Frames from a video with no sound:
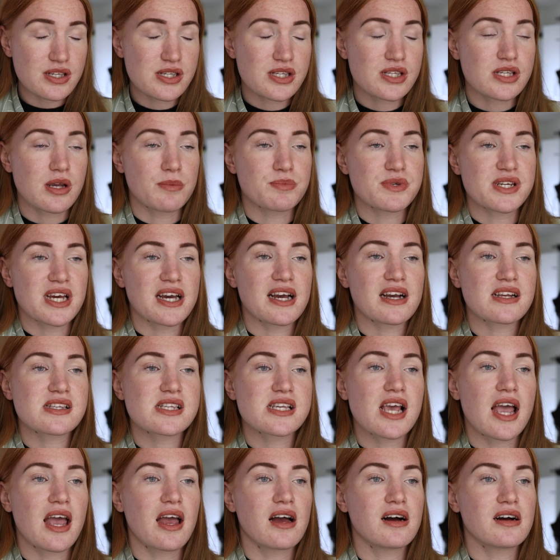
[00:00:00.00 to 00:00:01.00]

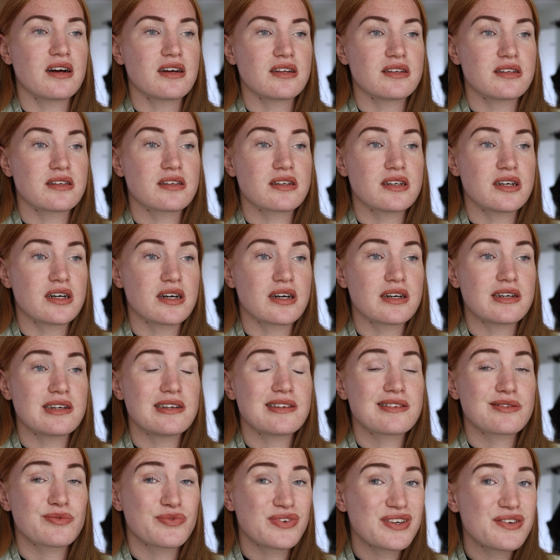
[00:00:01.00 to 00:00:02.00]
subjects, and
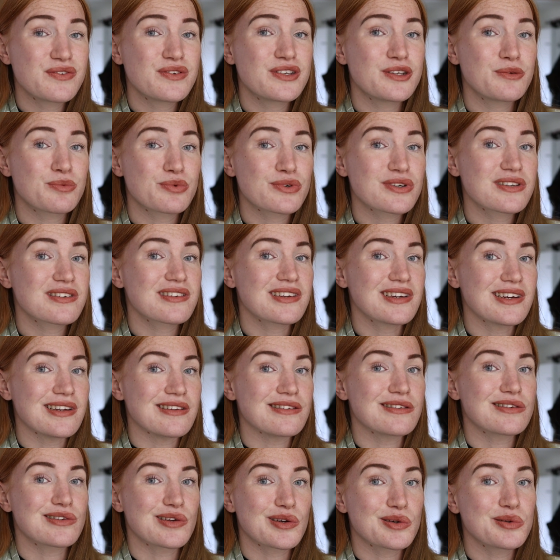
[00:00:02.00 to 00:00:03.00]
it's
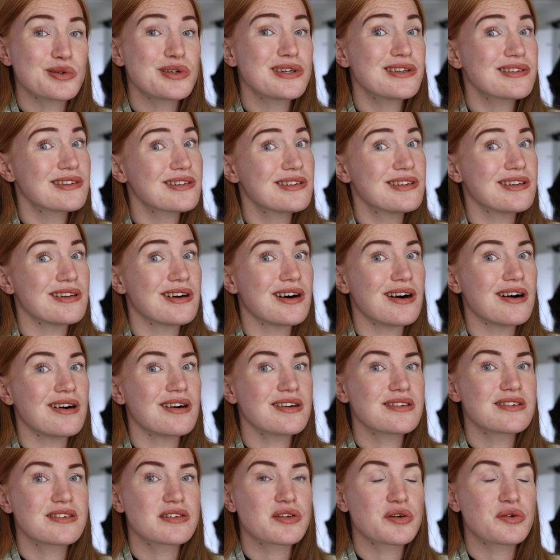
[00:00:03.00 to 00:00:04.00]
50%, so it's a
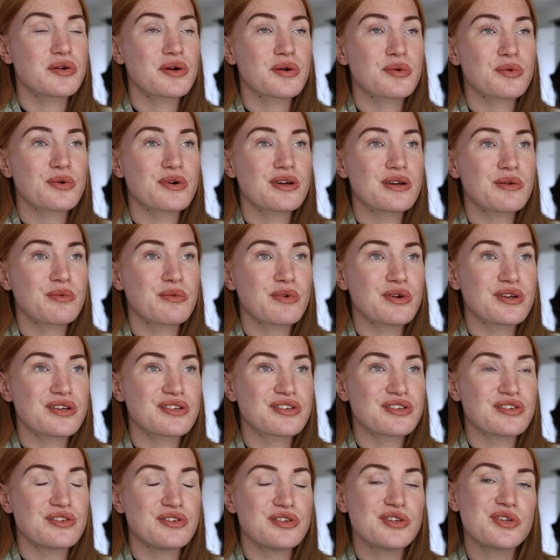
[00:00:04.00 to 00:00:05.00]
lot. So I really
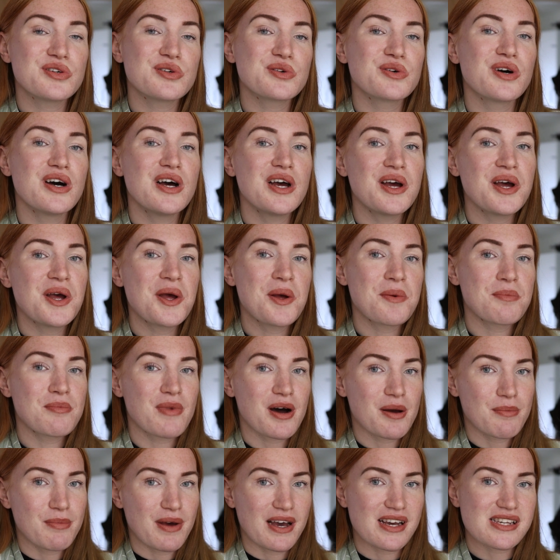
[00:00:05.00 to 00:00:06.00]
wanted to do
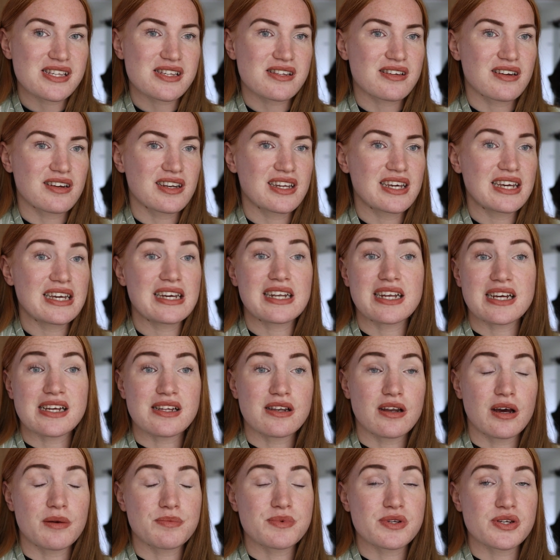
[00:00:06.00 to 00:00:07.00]
my best on it,
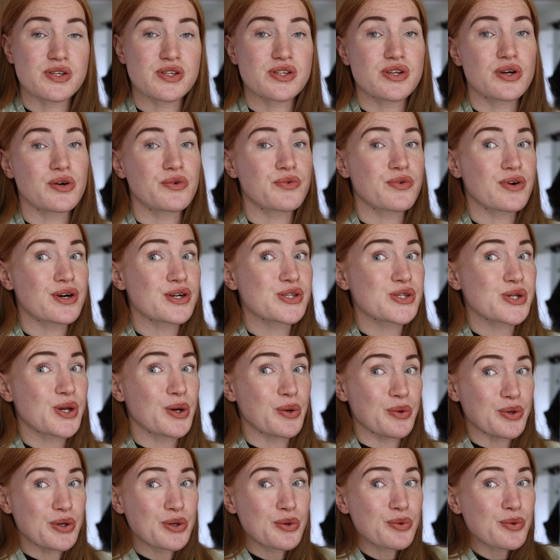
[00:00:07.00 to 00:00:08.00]
and up to so far it's
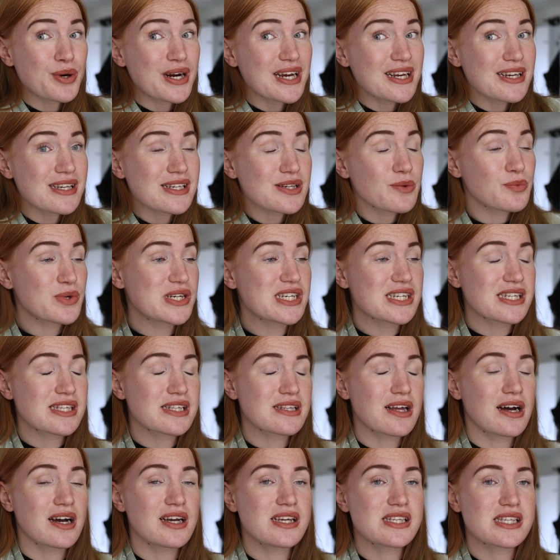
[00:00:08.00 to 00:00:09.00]
going great, which
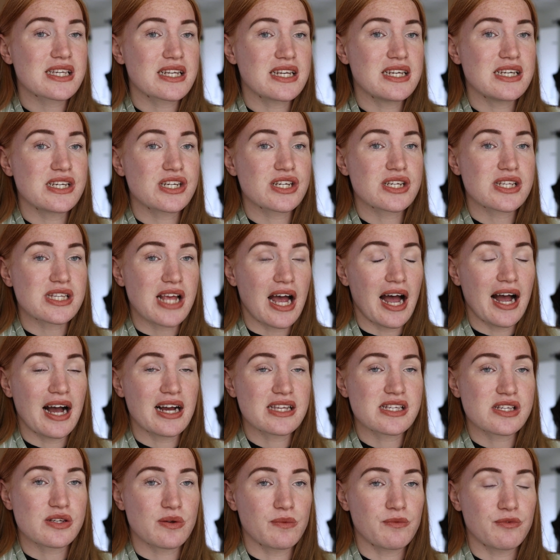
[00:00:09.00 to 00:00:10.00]
is nice. And he just
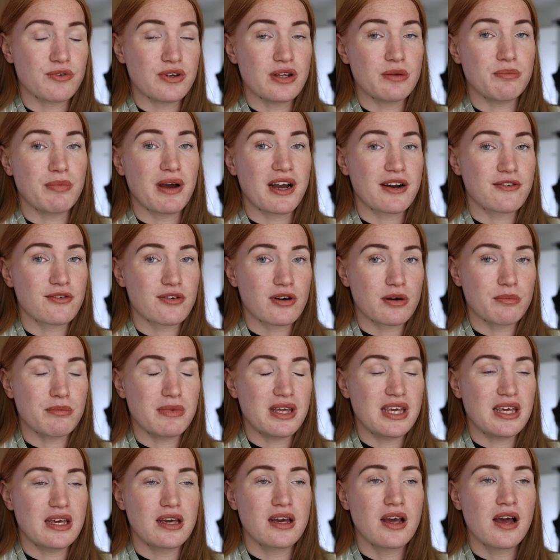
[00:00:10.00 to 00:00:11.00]
had some feedback for
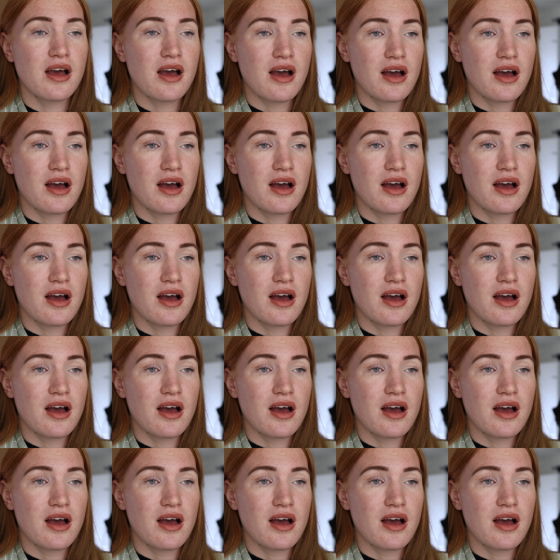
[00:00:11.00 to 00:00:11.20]
me